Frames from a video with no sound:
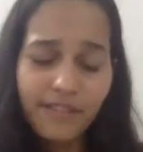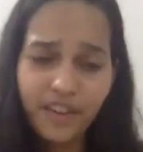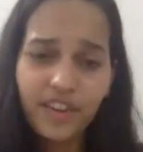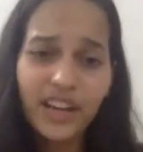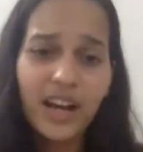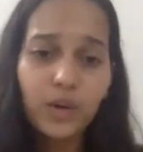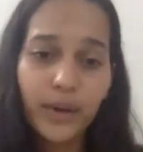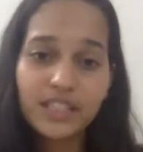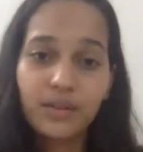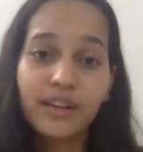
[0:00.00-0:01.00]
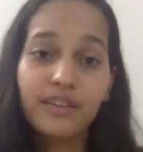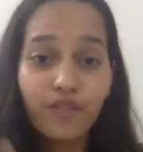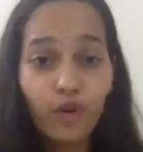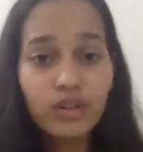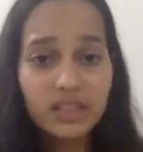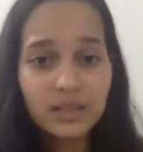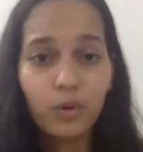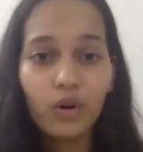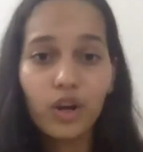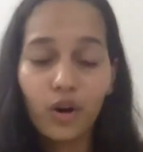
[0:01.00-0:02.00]
figuring out ways to enforce
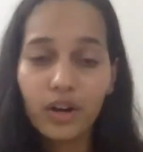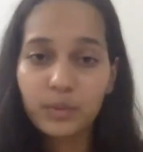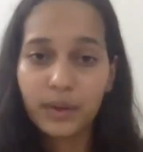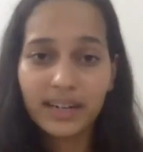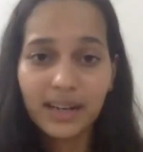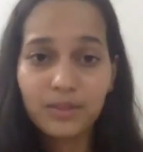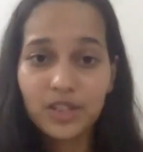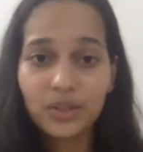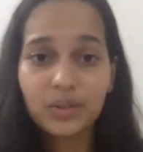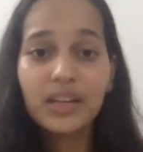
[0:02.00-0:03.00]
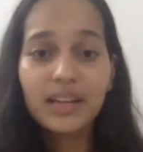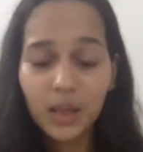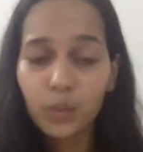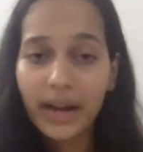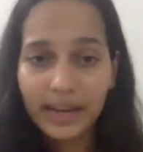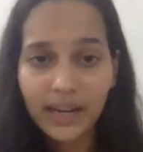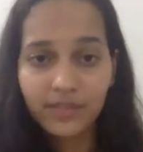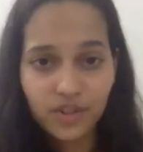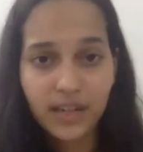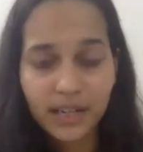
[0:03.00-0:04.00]
more laws when it comes to the wildlife
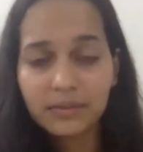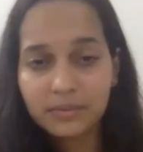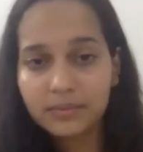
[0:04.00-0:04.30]
trade